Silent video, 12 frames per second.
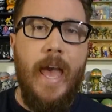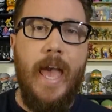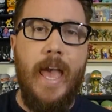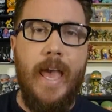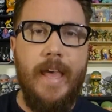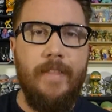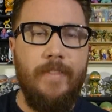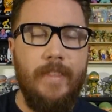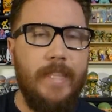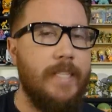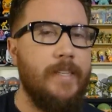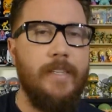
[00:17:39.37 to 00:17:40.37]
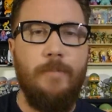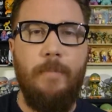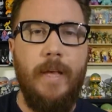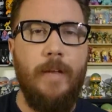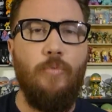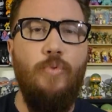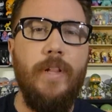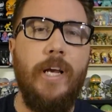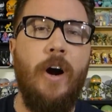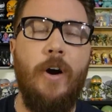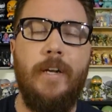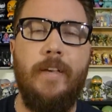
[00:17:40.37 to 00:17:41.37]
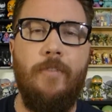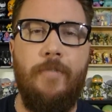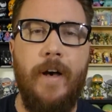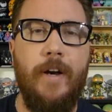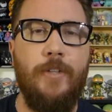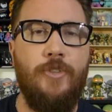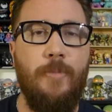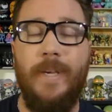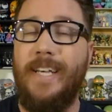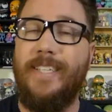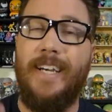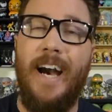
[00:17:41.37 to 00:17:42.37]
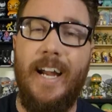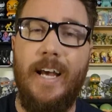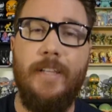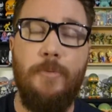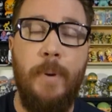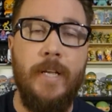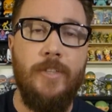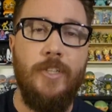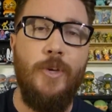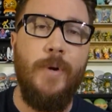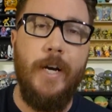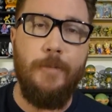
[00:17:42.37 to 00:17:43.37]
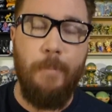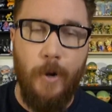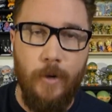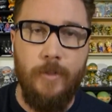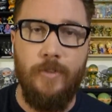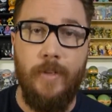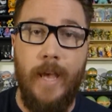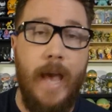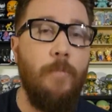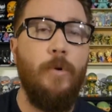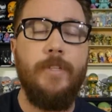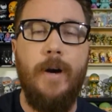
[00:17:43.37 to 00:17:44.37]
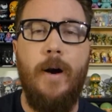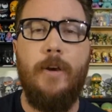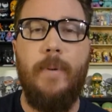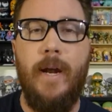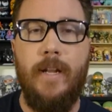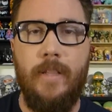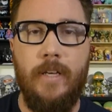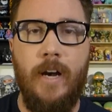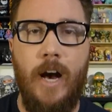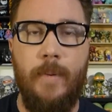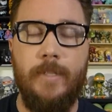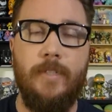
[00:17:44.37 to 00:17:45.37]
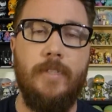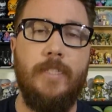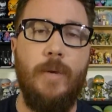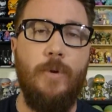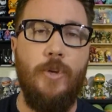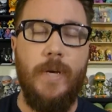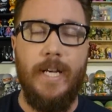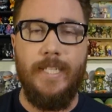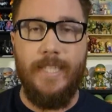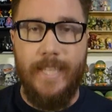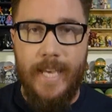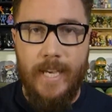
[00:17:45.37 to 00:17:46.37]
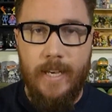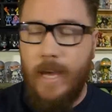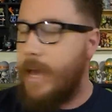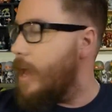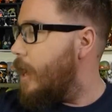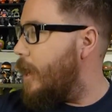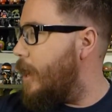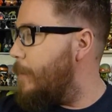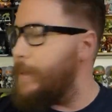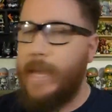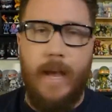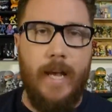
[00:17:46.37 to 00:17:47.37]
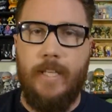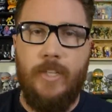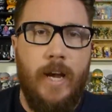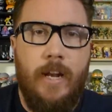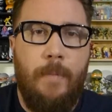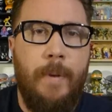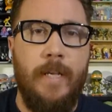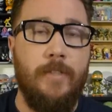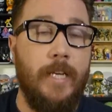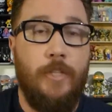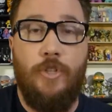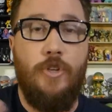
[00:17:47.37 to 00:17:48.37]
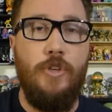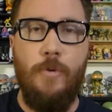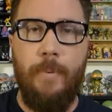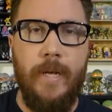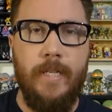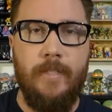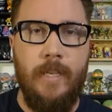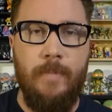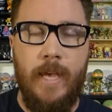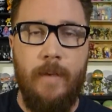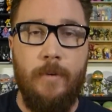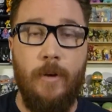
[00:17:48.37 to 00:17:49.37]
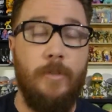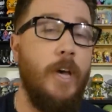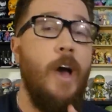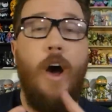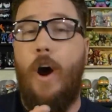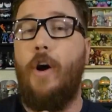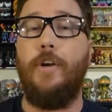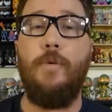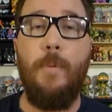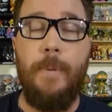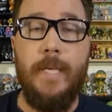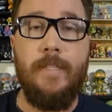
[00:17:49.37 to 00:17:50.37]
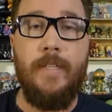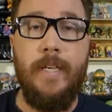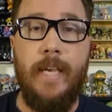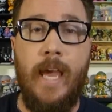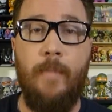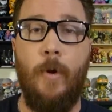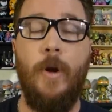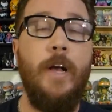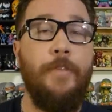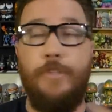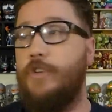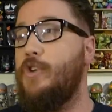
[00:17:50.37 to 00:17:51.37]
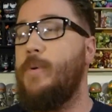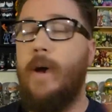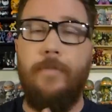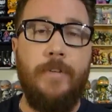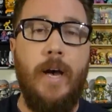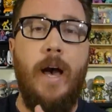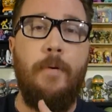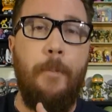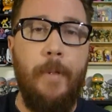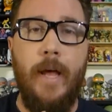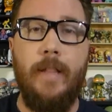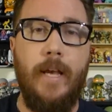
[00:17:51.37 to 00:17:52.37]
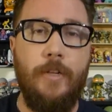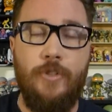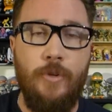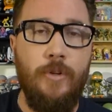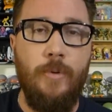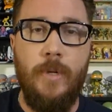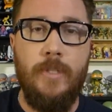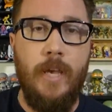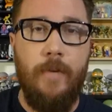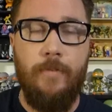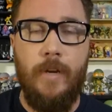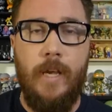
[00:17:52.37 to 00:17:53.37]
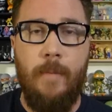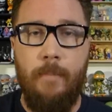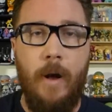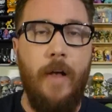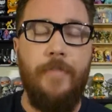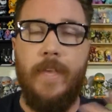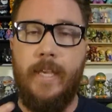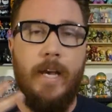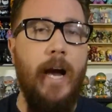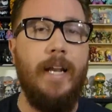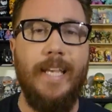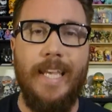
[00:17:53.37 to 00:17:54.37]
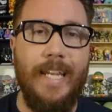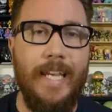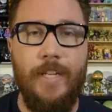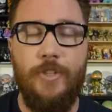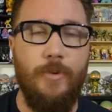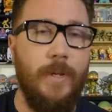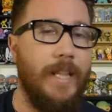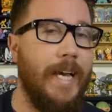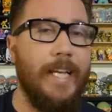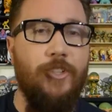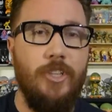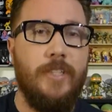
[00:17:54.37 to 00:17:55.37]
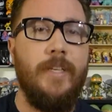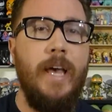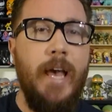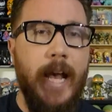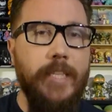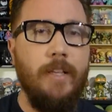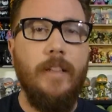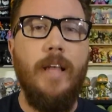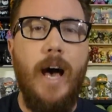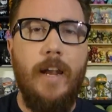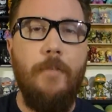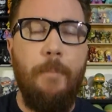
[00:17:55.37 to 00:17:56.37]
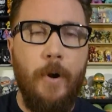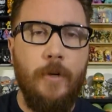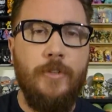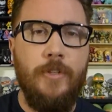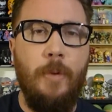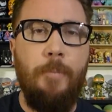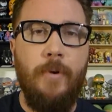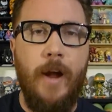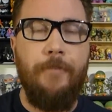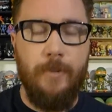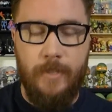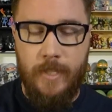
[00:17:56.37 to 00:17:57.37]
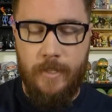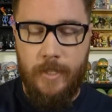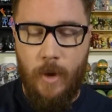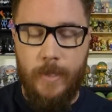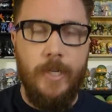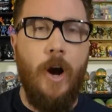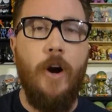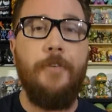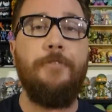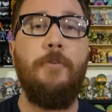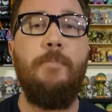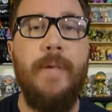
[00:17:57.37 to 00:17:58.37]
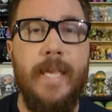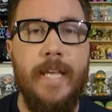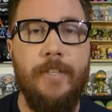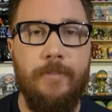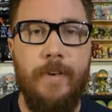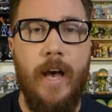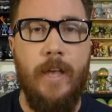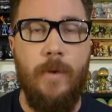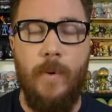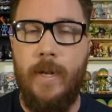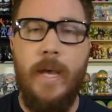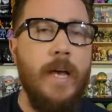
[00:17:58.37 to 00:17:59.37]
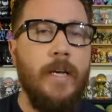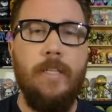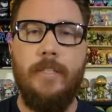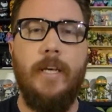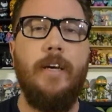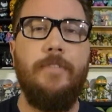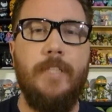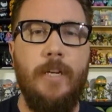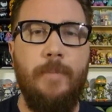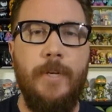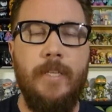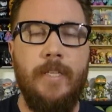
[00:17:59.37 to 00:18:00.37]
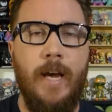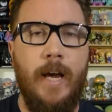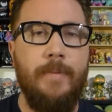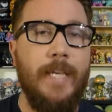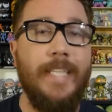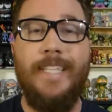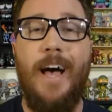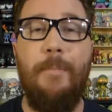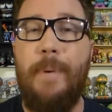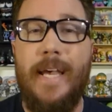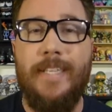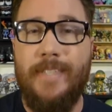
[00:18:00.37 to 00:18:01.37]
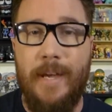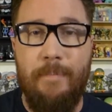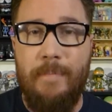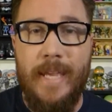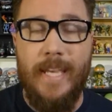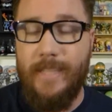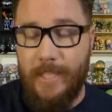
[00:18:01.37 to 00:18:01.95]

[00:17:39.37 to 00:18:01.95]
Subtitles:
And this is really hard to give a value to because it kind of depends on you guys personally. And we'll talk about it in the comments to see what you guys think. But yeah, it kind of depends. Like, do you play Steam game codes? Are you a PC gamer? Do you have time to play like 2 new ones every month and kind of get into it? Like, it's a lot of personal preferences, so it's hard for me to value it because like I've said a million times, it's not based on me.